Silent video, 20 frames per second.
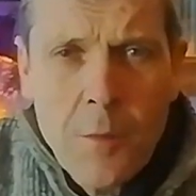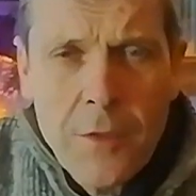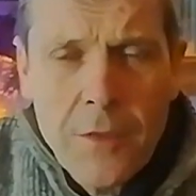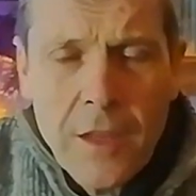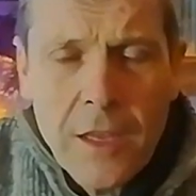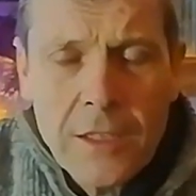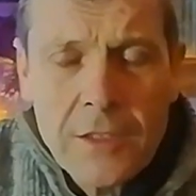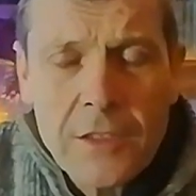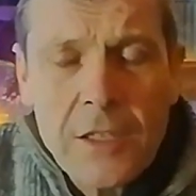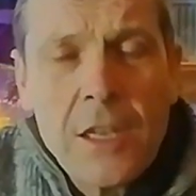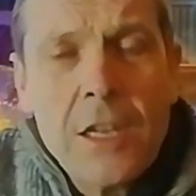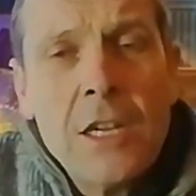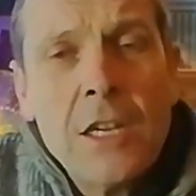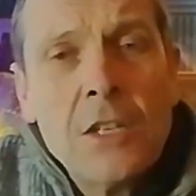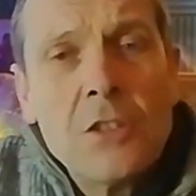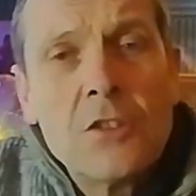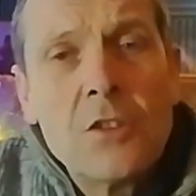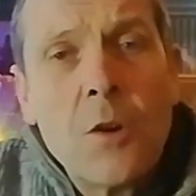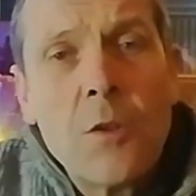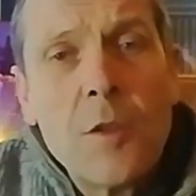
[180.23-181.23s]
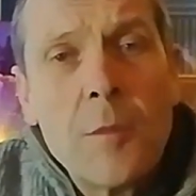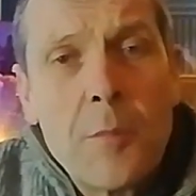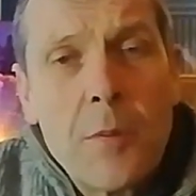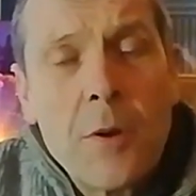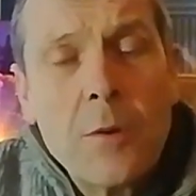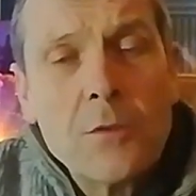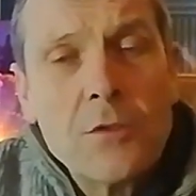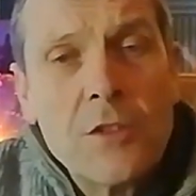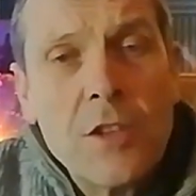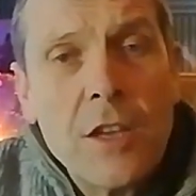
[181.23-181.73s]
this. So the
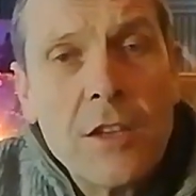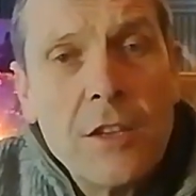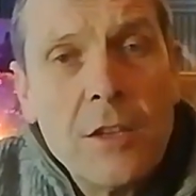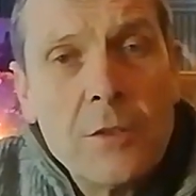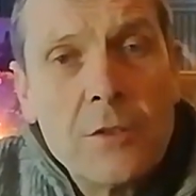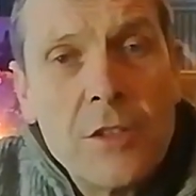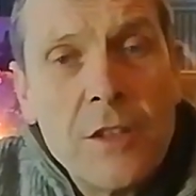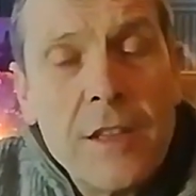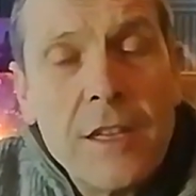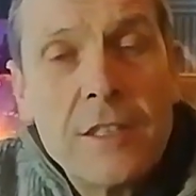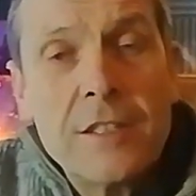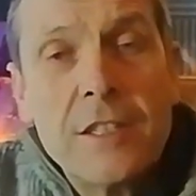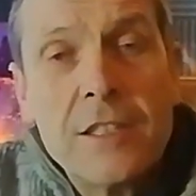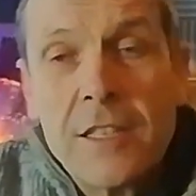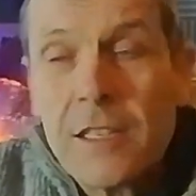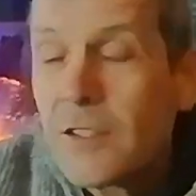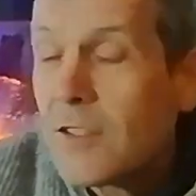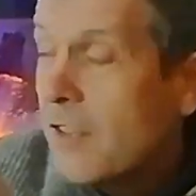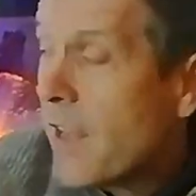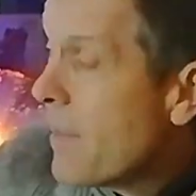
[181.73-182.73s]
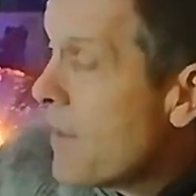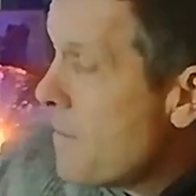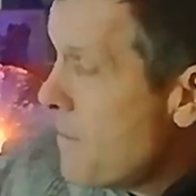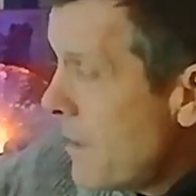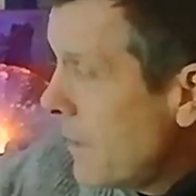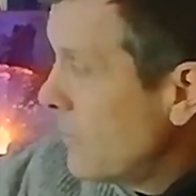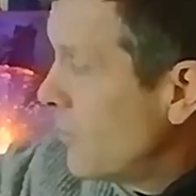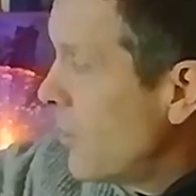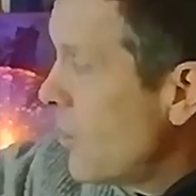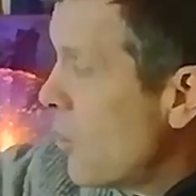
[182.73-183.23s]
approach that I use to this is I set the
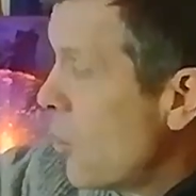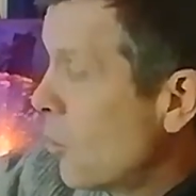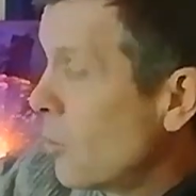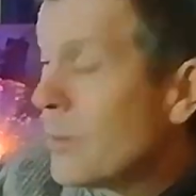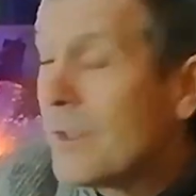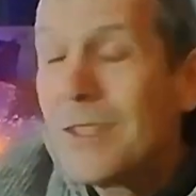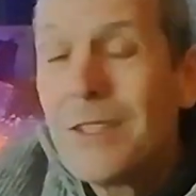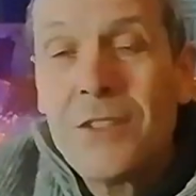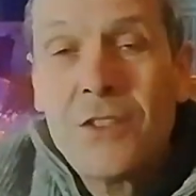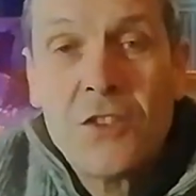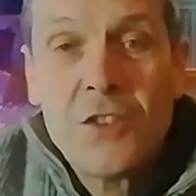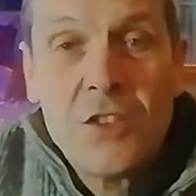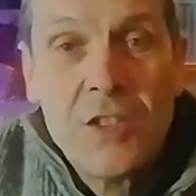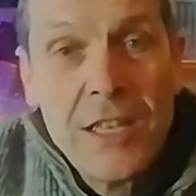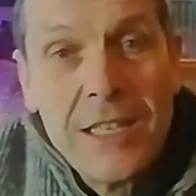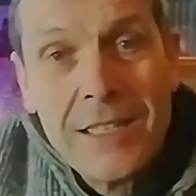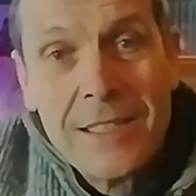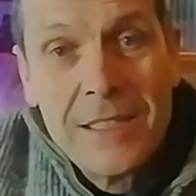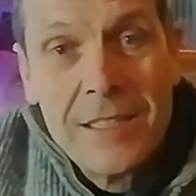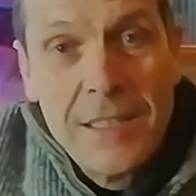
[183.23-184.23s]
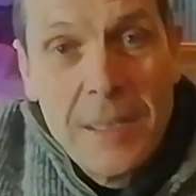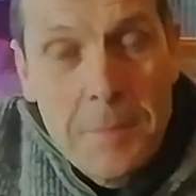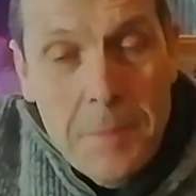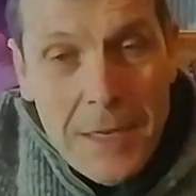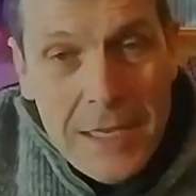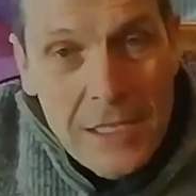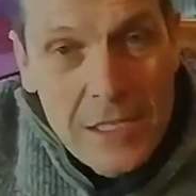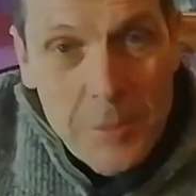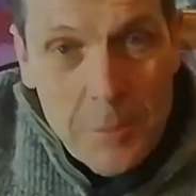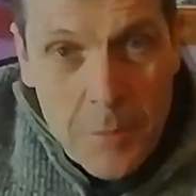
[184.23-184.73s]
metronome to 60
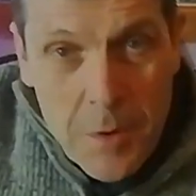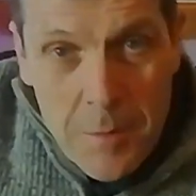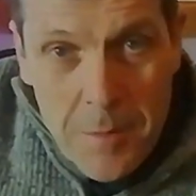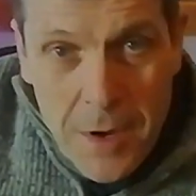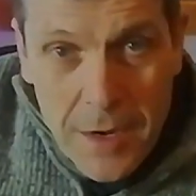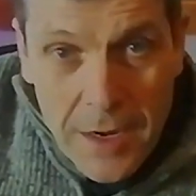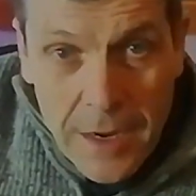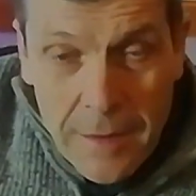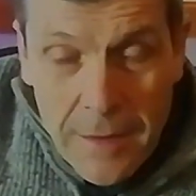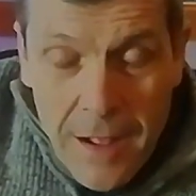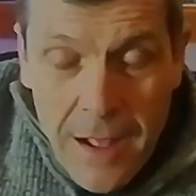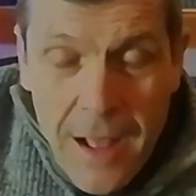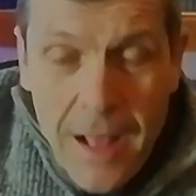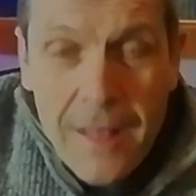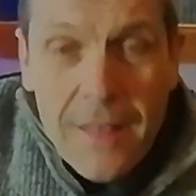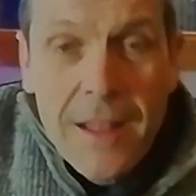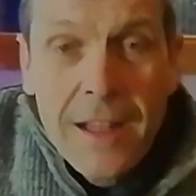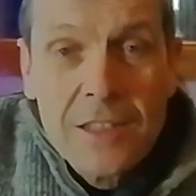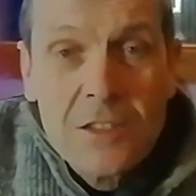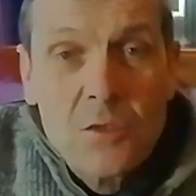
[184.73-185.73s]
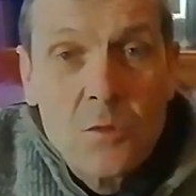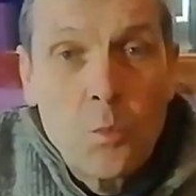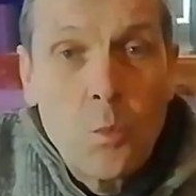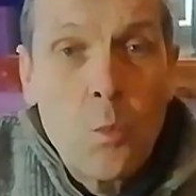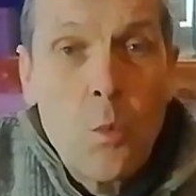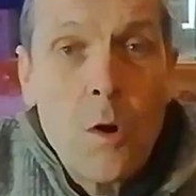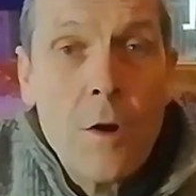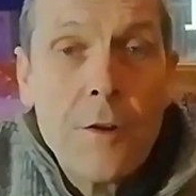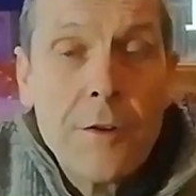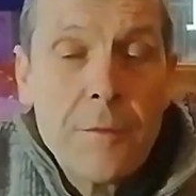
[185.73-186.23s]
beats per minute. That's
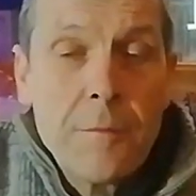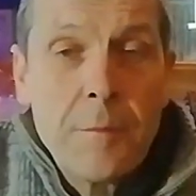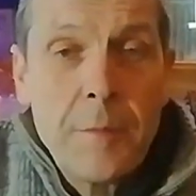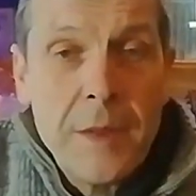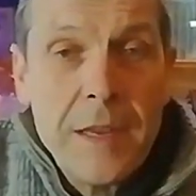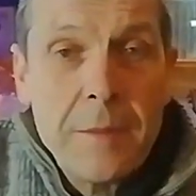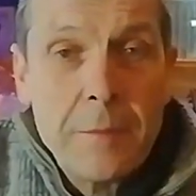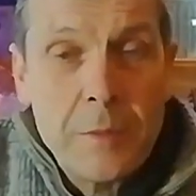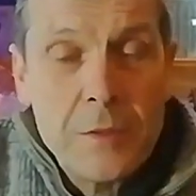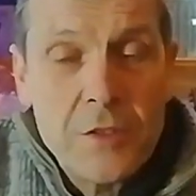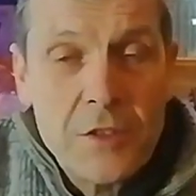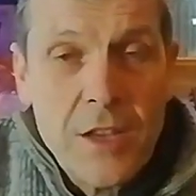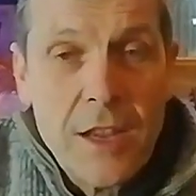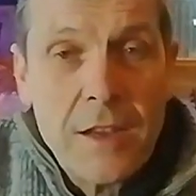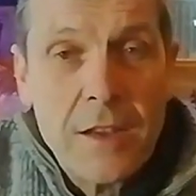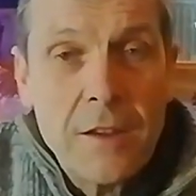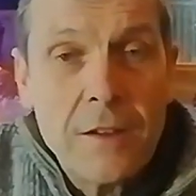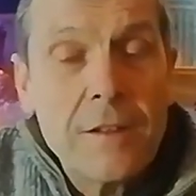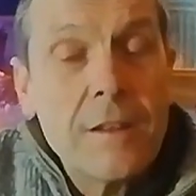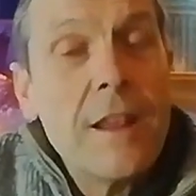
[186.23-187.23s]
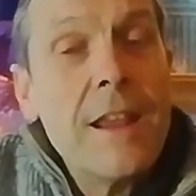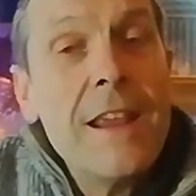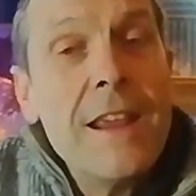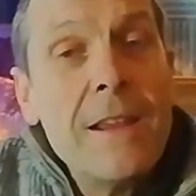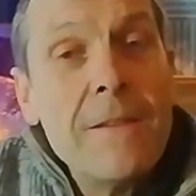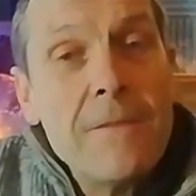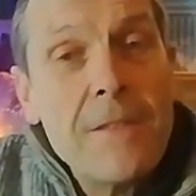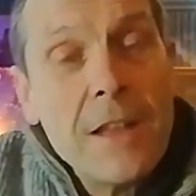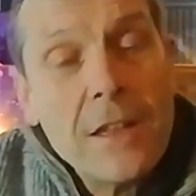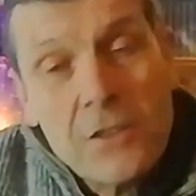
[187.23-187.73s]
1 beat per second.
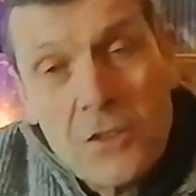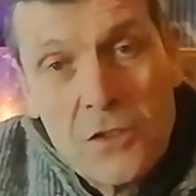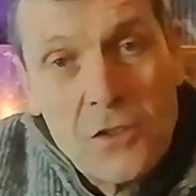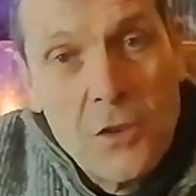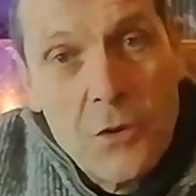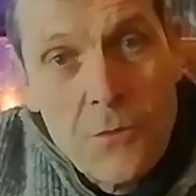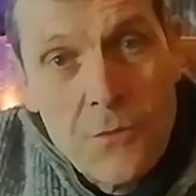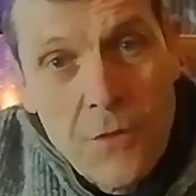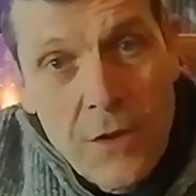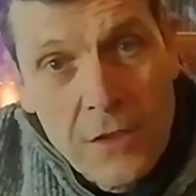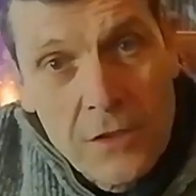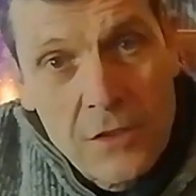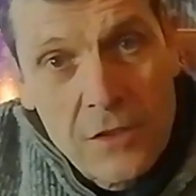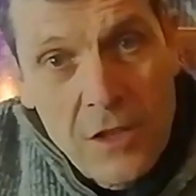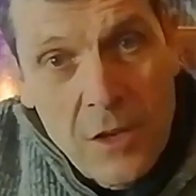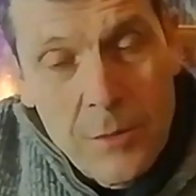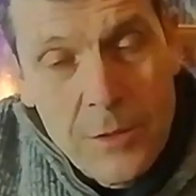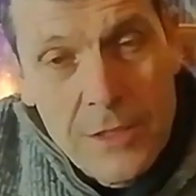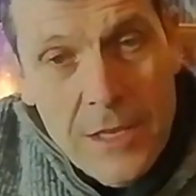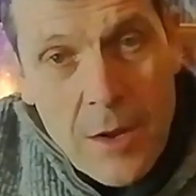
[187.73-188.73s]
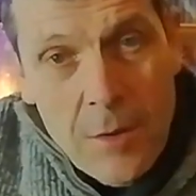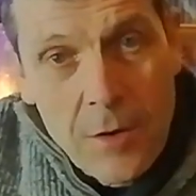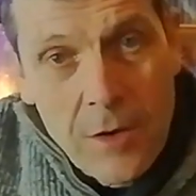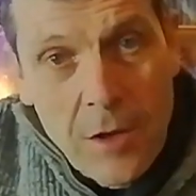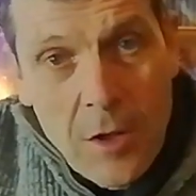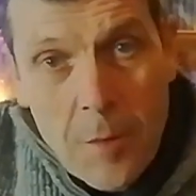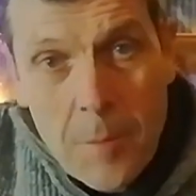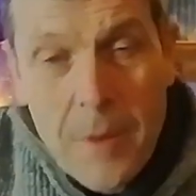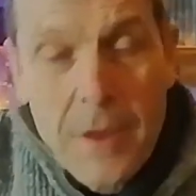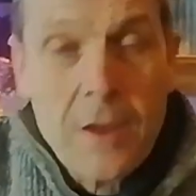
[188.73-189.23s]
If that's too fast, slow it down a
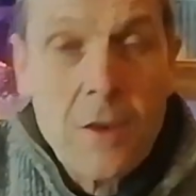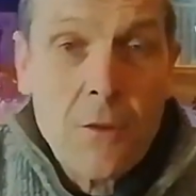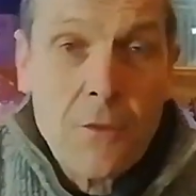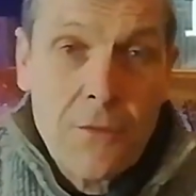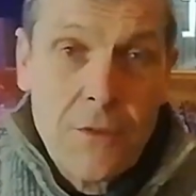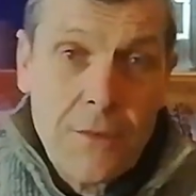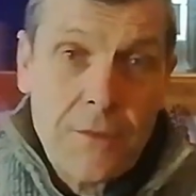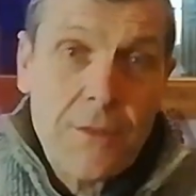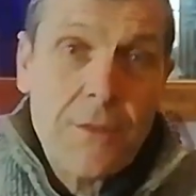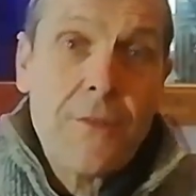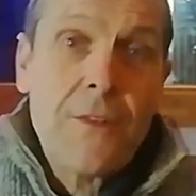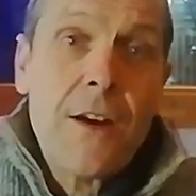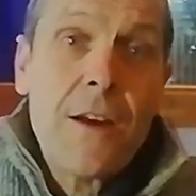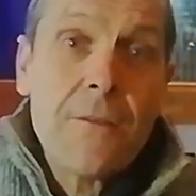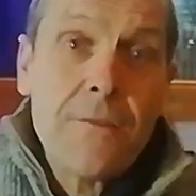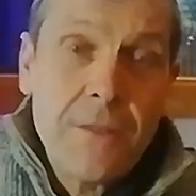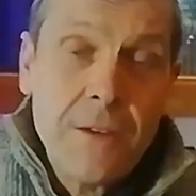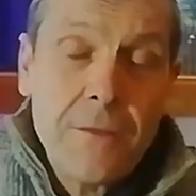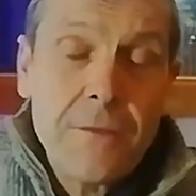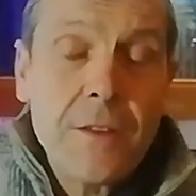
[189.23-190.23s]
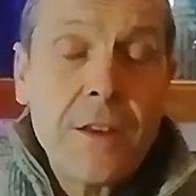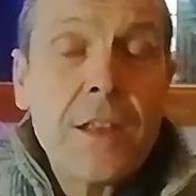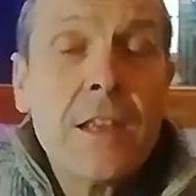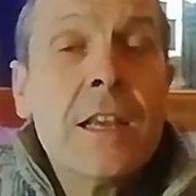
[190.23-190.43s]
little bit, go 55, 50,